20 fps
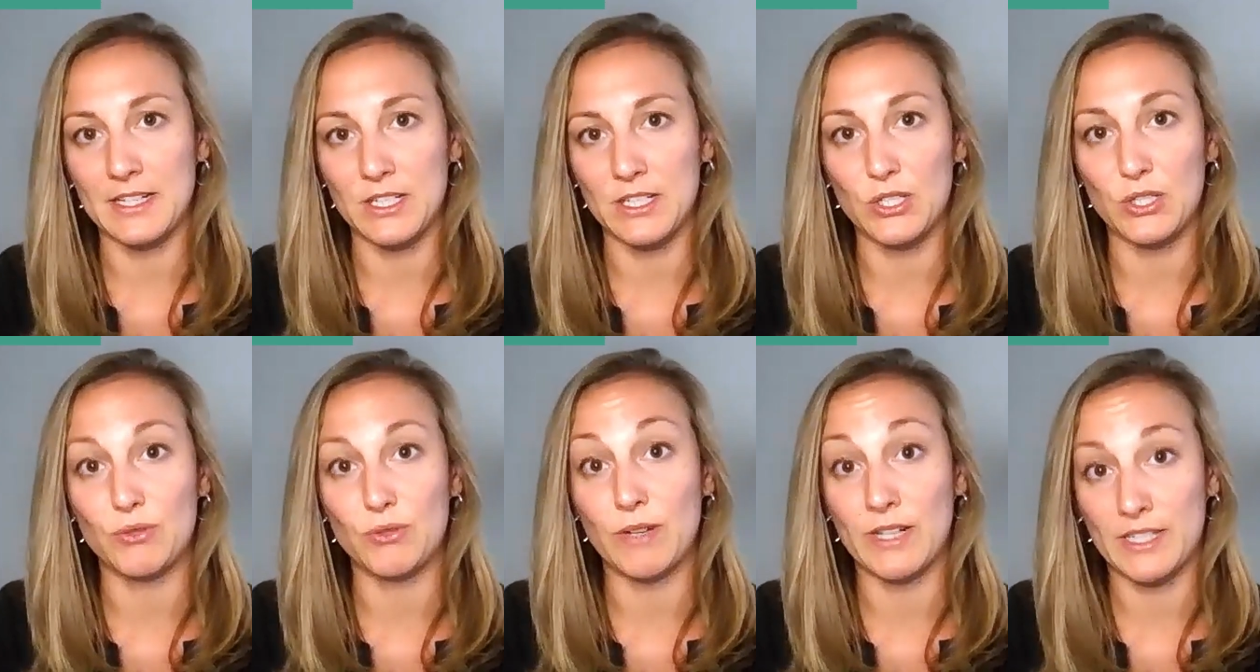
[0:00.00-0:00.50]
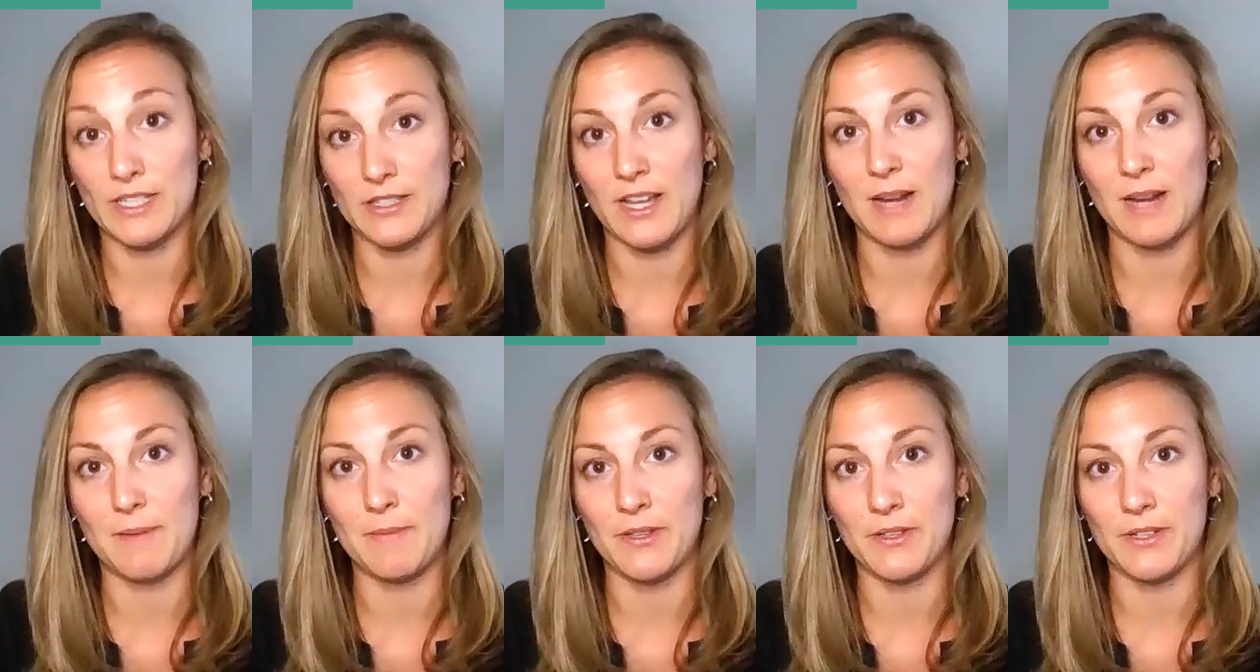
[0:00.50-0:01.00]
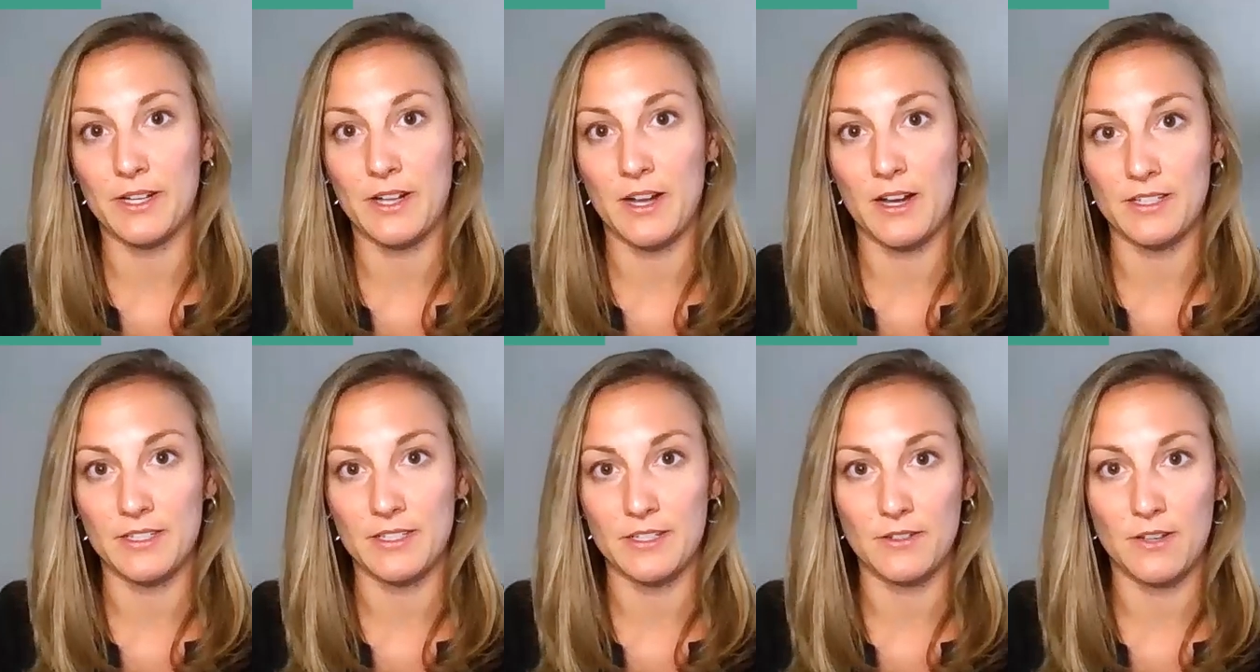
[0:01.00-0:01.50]
It's a strict liability
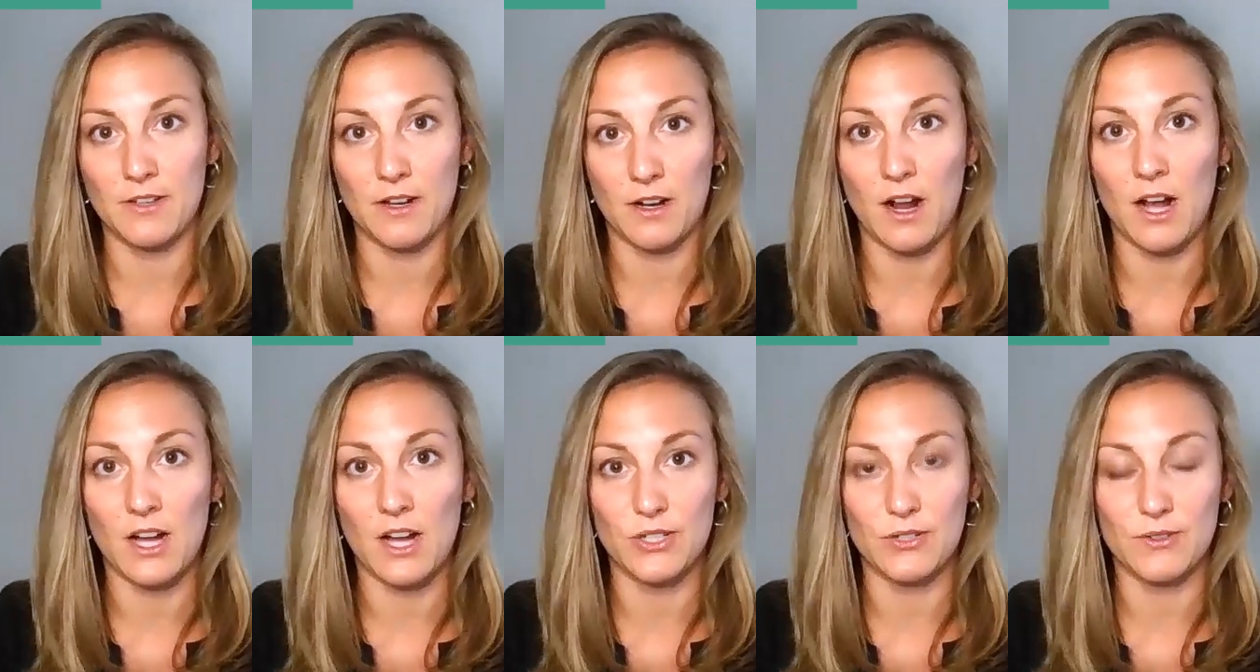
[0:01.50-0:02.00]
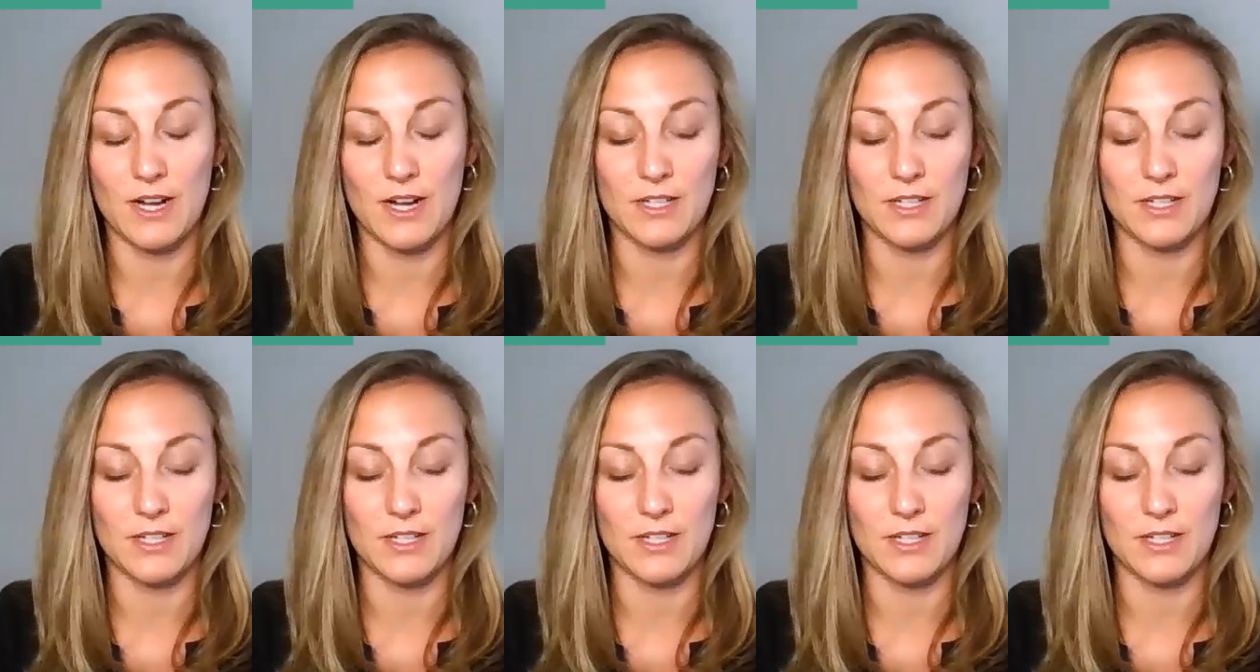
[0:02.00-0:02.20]
construct.